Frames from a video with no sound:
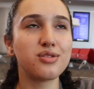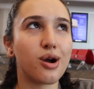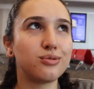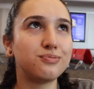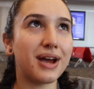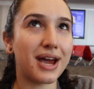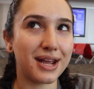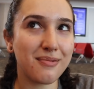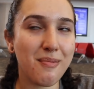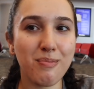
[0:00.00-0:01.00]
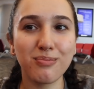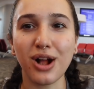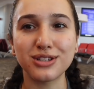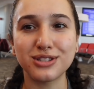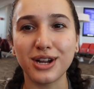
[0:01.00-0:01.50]
No, edit,
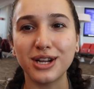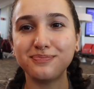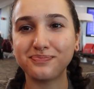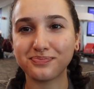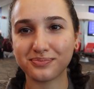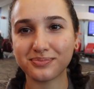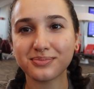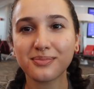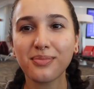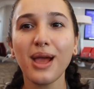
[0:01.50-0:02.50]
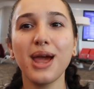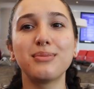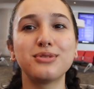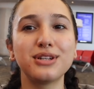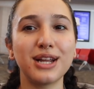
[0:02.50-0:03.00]
not study. I'm study. And
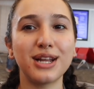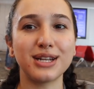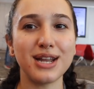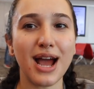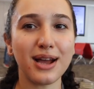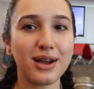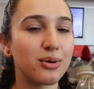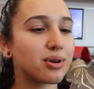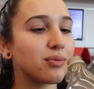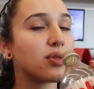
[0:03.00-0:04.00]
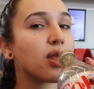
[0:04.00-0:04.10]
I'm drinking a Diet Coke.